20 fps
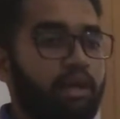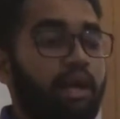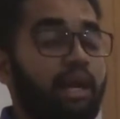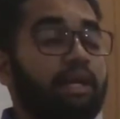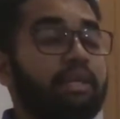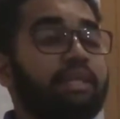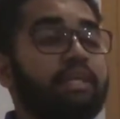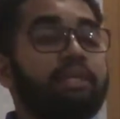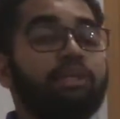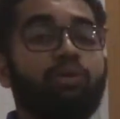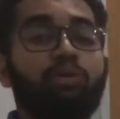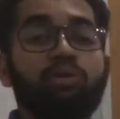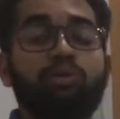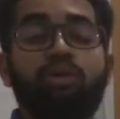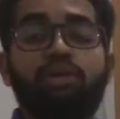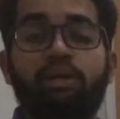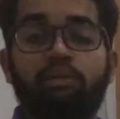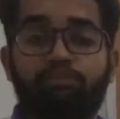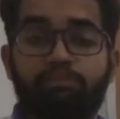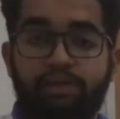And there is
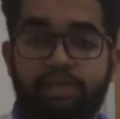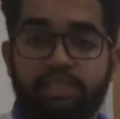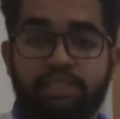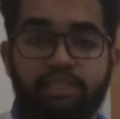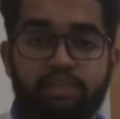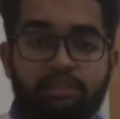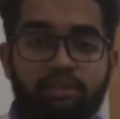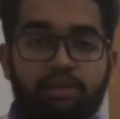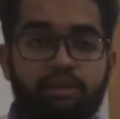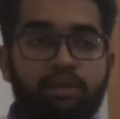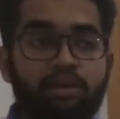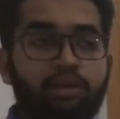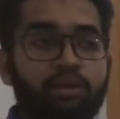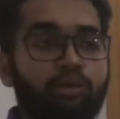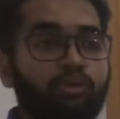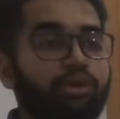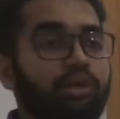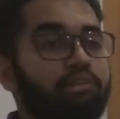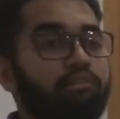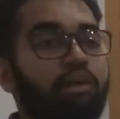also a competition
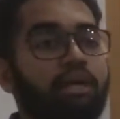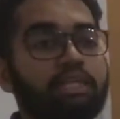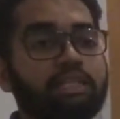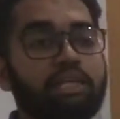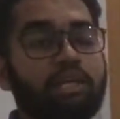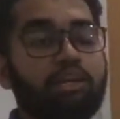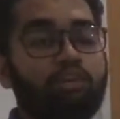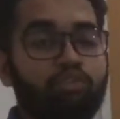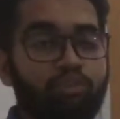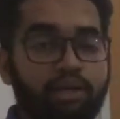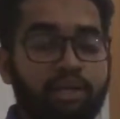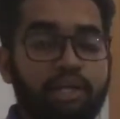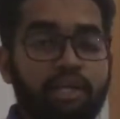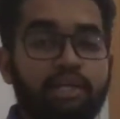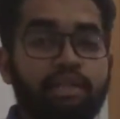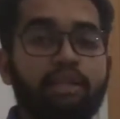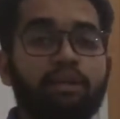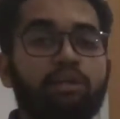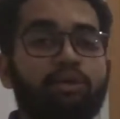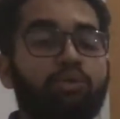to give answer
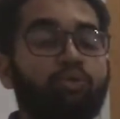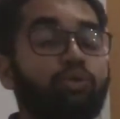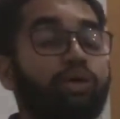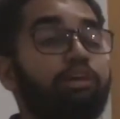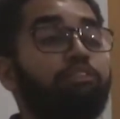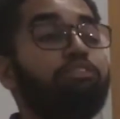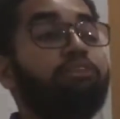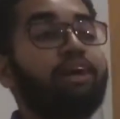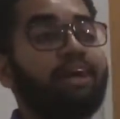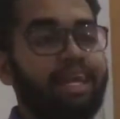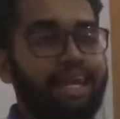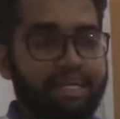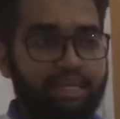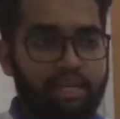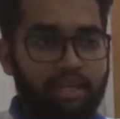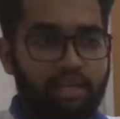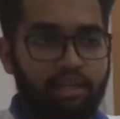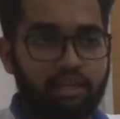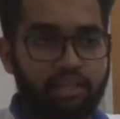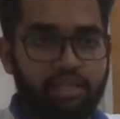quickly, to give correct
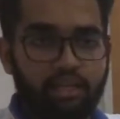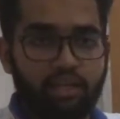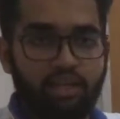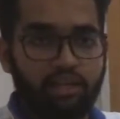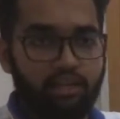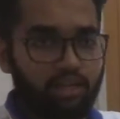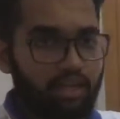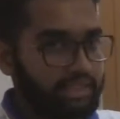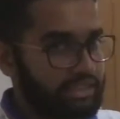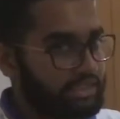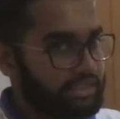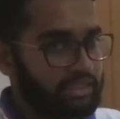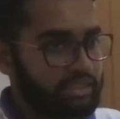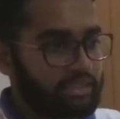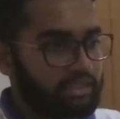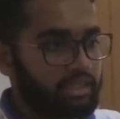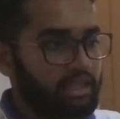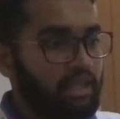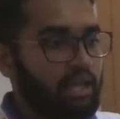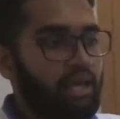
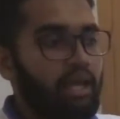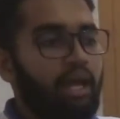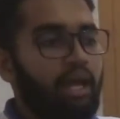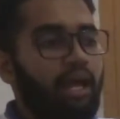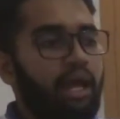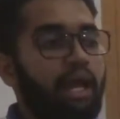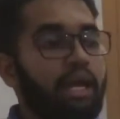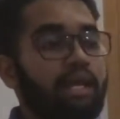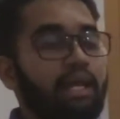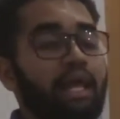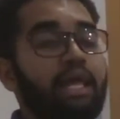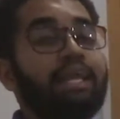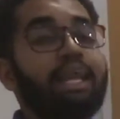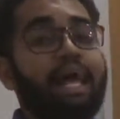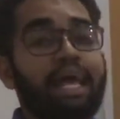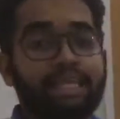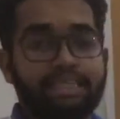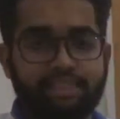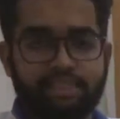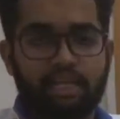answers and
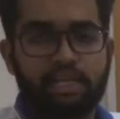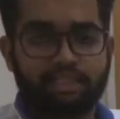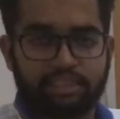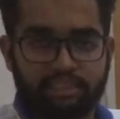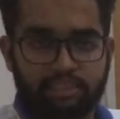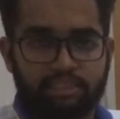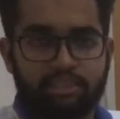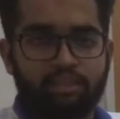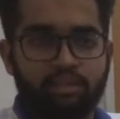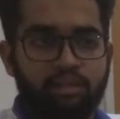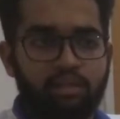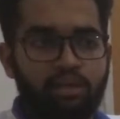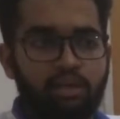enhanced answers.